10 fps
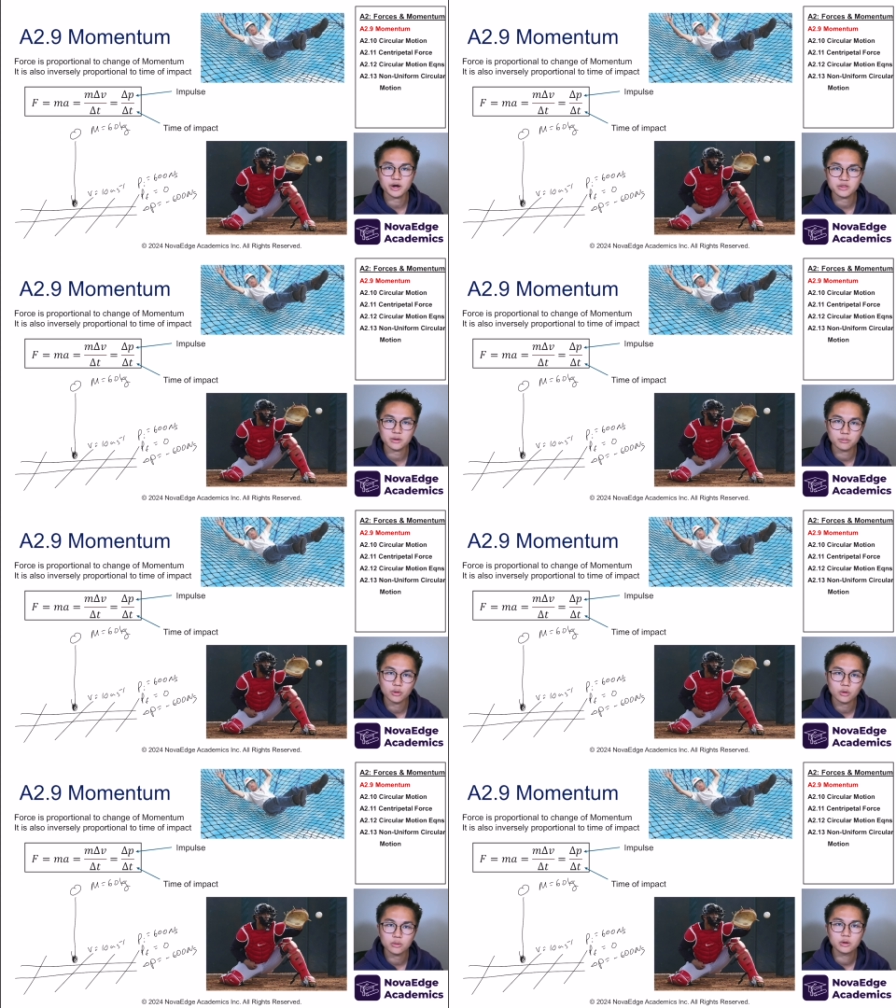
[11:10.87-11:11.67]
that
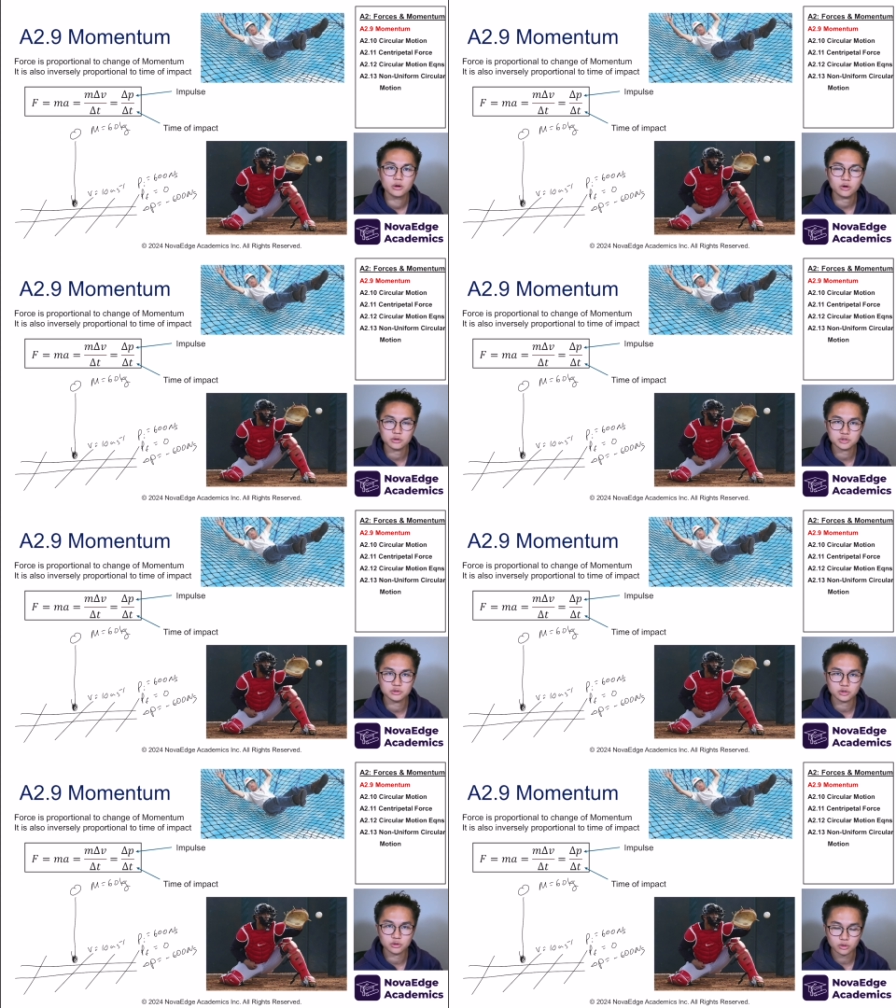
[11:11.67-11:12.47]
ball onto
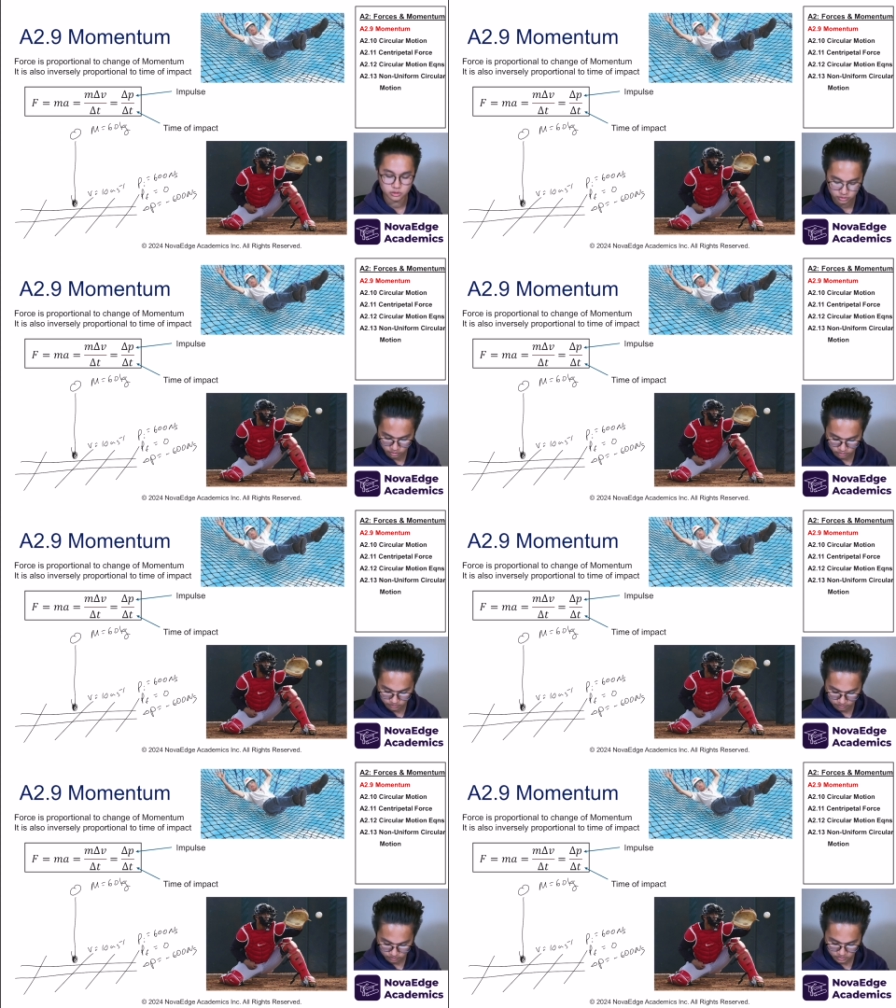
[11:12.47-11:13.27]

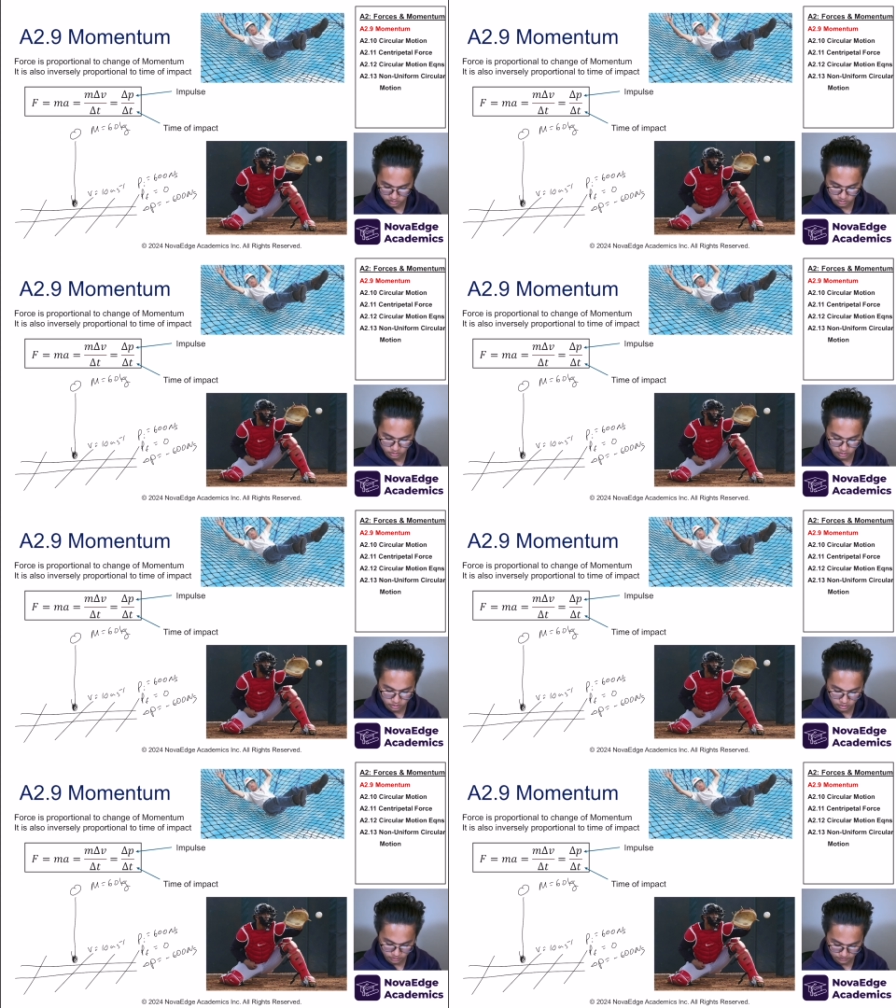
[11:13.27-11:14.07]

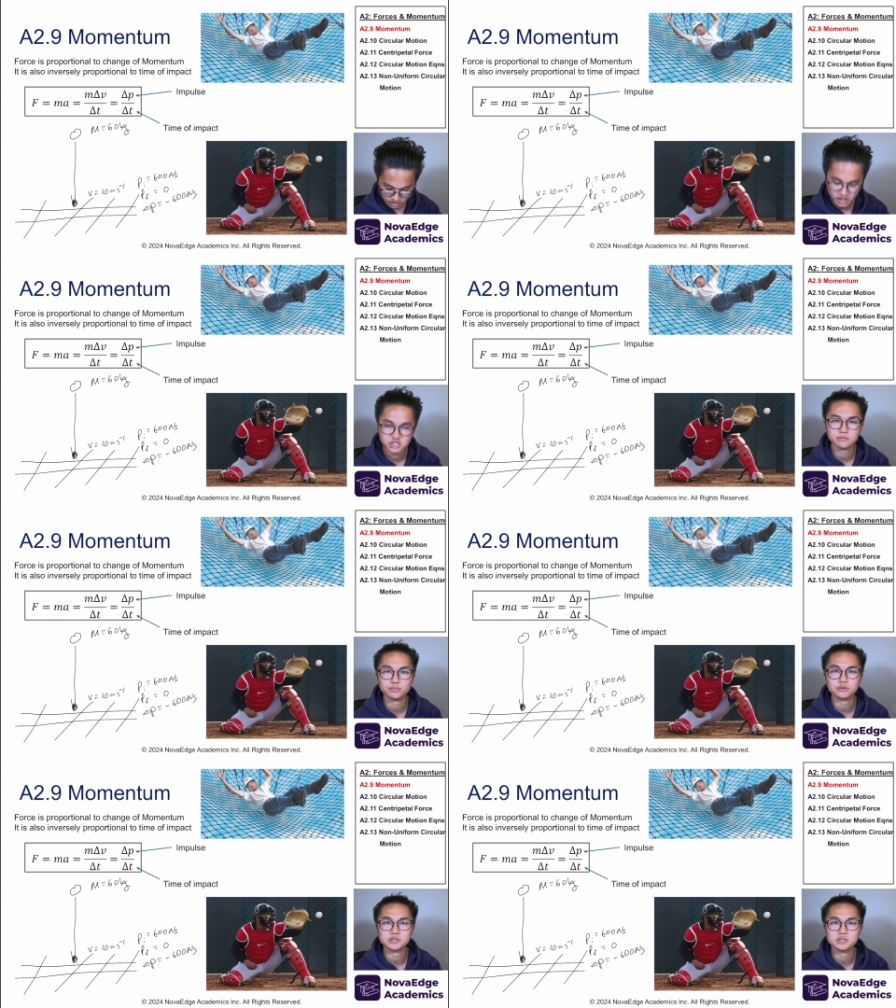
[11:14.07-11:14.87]
the catching
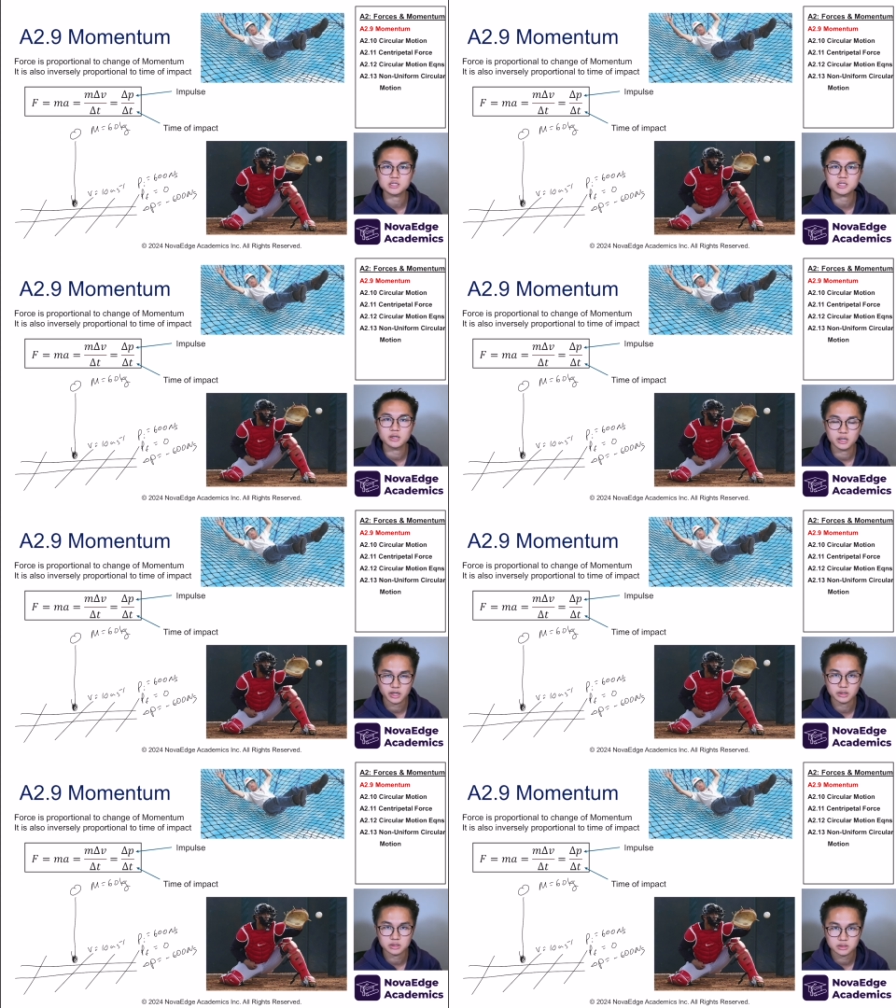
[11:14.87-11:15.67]
person's
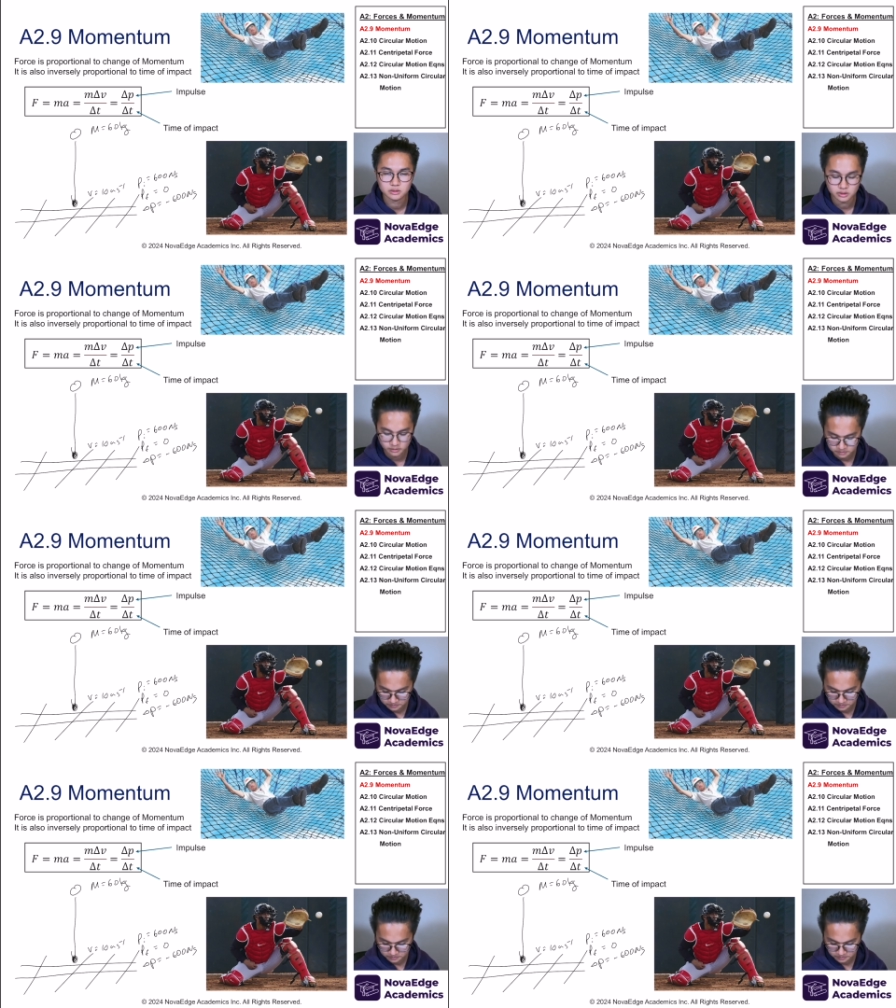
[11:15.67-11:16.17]
hand, okay?